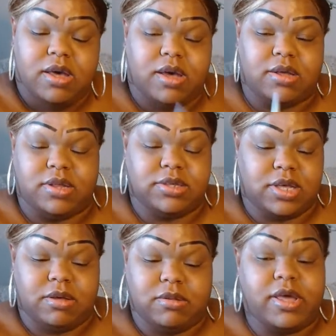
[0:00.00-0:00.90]
And this
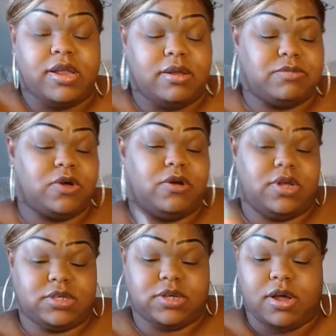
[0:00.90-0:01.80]
can end up turning
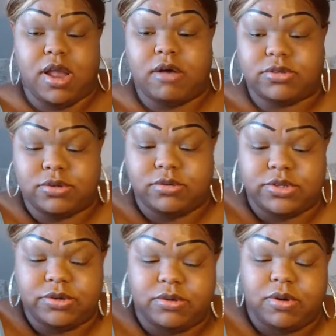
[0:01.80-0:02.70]
into a lawsuit too.